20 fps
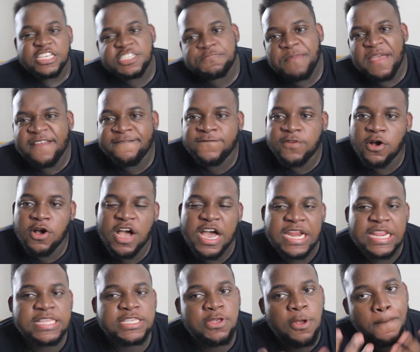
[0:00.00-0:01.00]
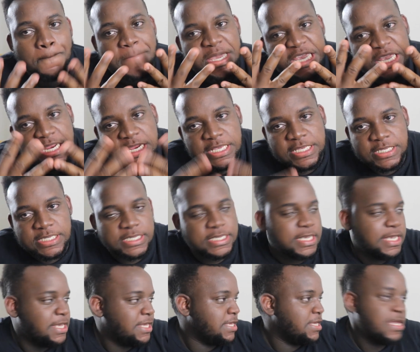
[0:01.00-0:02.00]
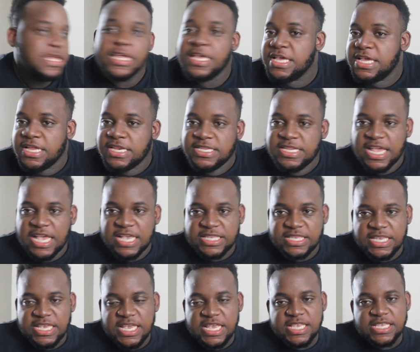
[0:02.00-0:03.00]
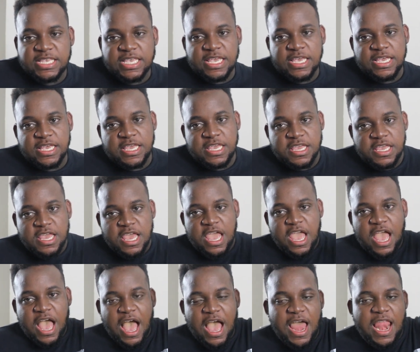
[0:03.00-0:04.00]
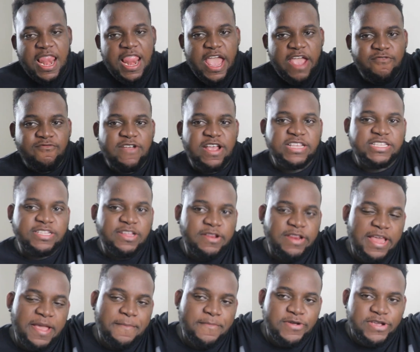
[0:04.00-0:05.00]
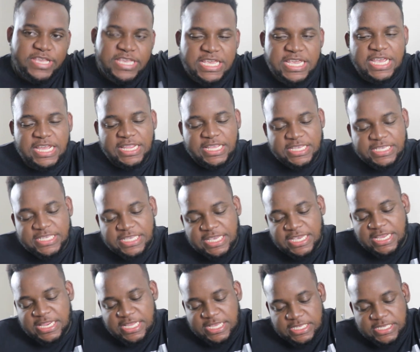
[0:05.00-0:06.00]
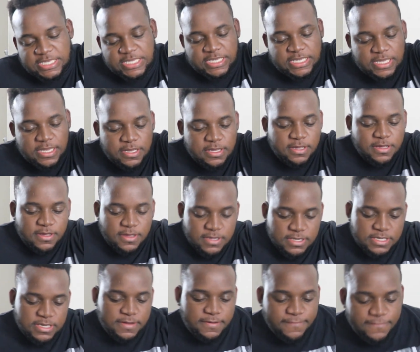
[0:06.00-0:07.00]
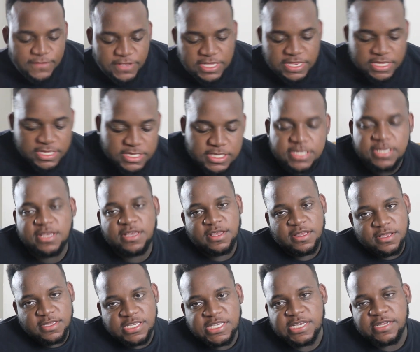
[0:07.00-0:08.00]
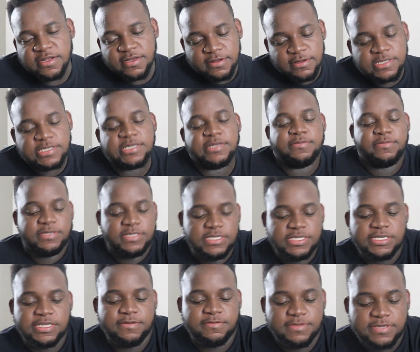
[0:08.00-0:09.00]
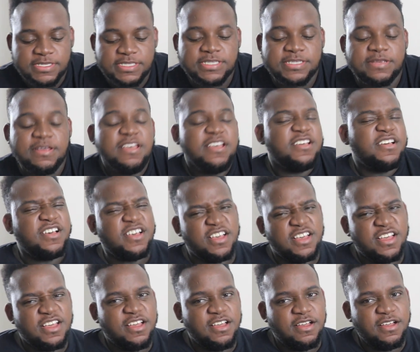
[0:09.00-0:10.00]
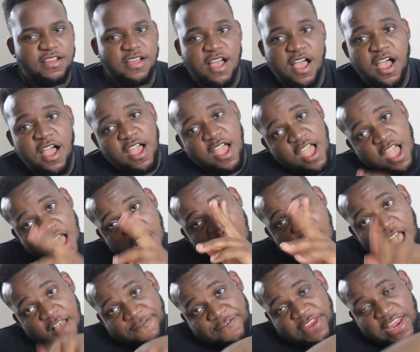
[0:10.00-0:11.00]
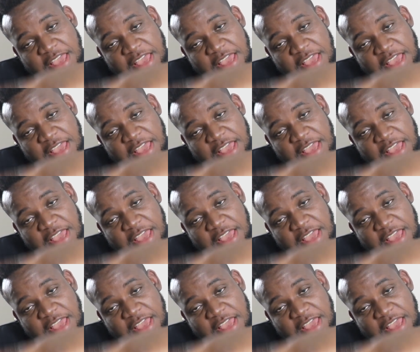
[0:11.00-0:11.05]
Spend 400 on beanies. That's easy. I like rice and Lamborghinis, guineas, some Venus, some, some, some, some, uh. I feel